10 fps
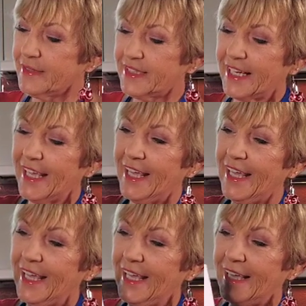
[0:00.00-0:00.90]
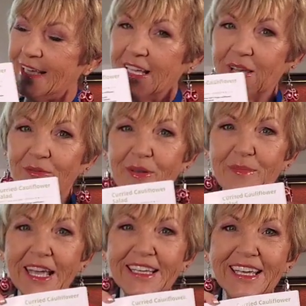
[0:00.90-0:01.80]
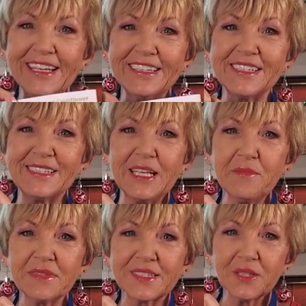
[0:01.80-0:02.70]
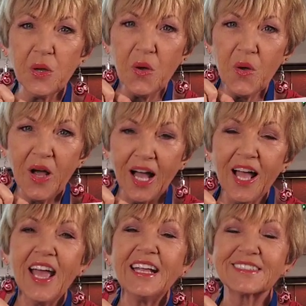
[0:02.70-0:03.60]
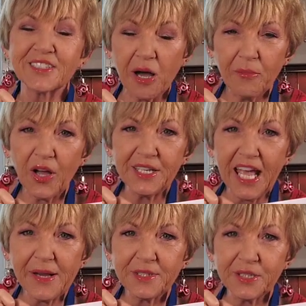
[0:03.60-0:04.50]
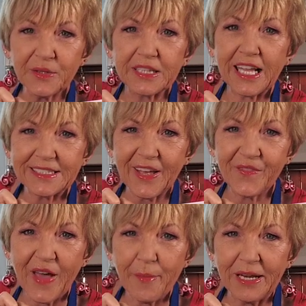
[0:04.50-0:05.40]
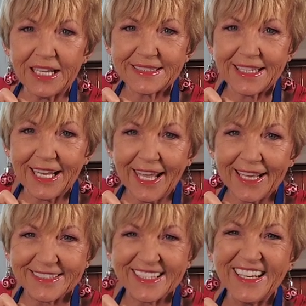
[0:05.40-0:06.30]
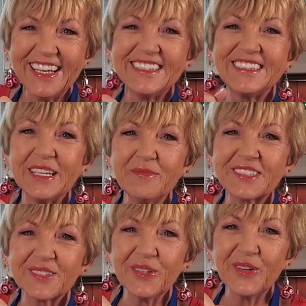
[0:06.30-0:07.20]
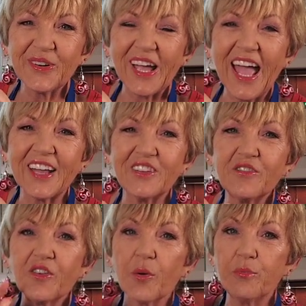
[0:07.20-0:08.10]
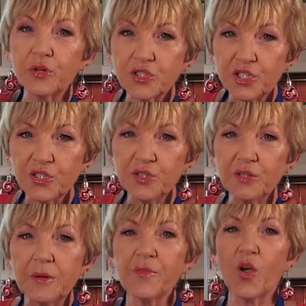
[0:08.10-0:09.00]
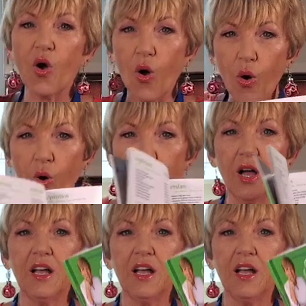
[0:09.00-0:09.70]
Ta-da! We're making the Symslaw. It's got my name to it. That's how fabulous it is. Symslaw out of book 2 or